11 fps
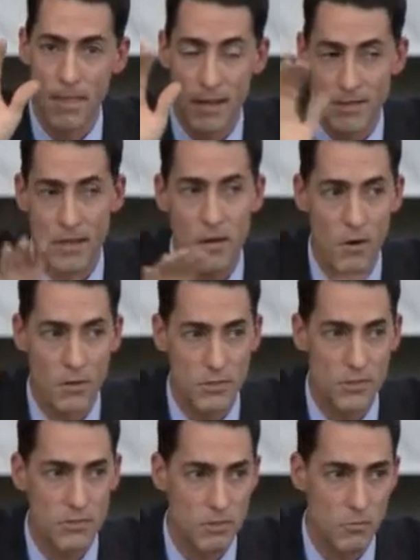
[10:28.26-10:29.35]
That's how our
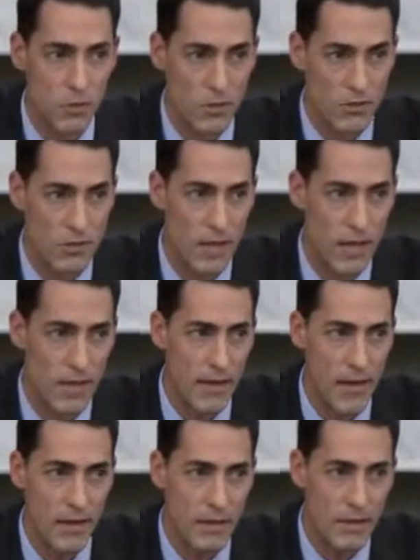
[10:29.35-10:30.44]
system works today, and
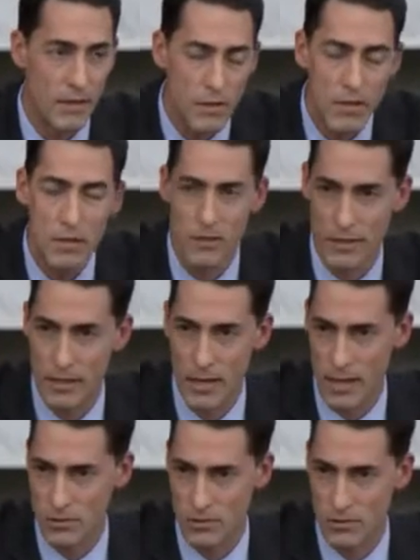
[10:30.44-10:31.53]
that clearly
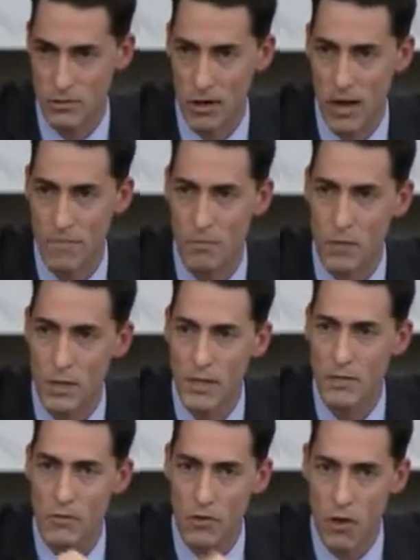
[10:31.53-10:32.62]
has to stop. We
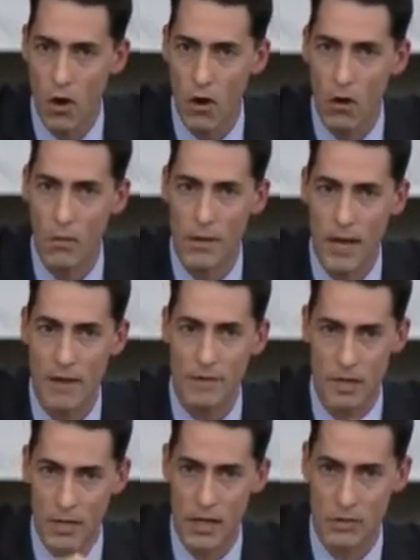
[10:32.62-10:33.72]
need to know and
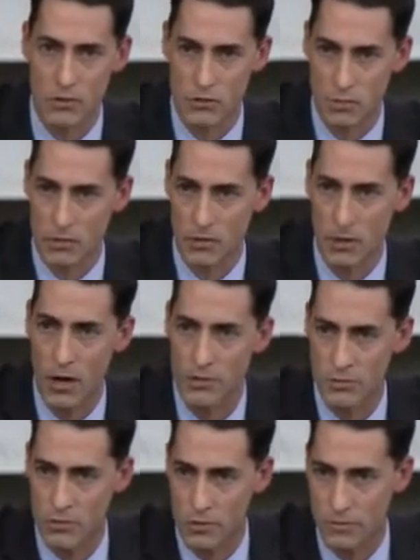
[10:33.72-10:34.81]
have a connection to what the
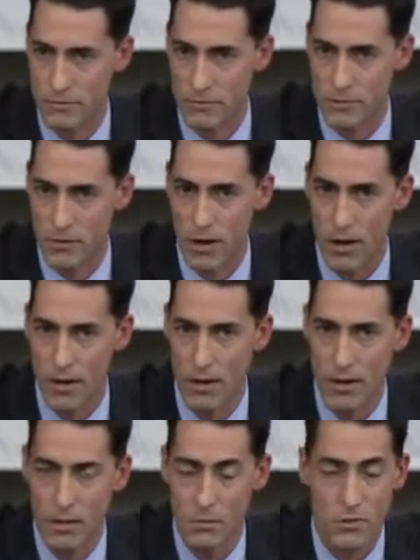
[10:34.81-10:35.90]
cost of services are.
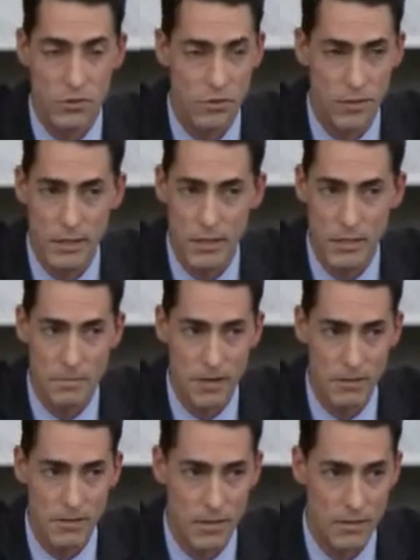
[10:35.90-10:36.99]
We certainly need to be
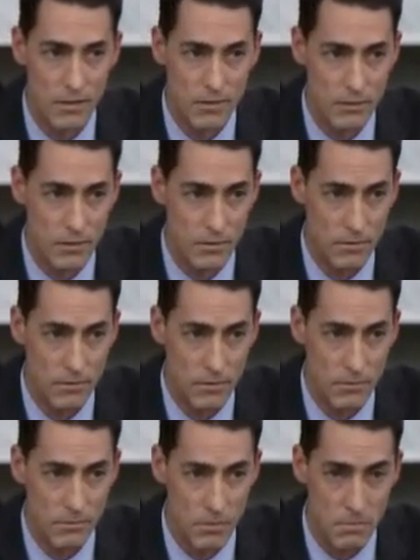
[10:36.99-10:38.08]
incented to, to,
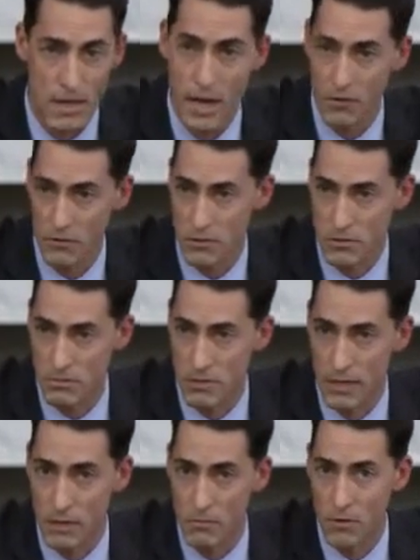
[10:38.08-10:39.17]
to, to be healthier to
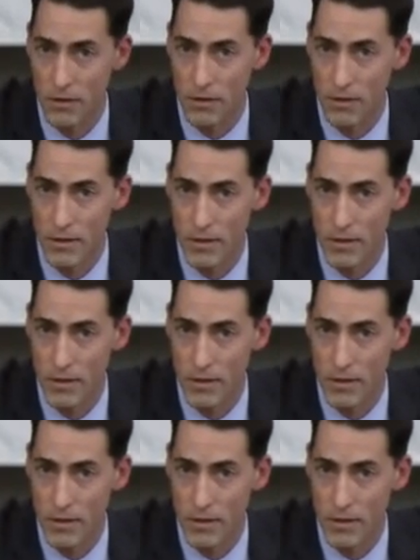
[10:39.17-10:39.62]
begin with.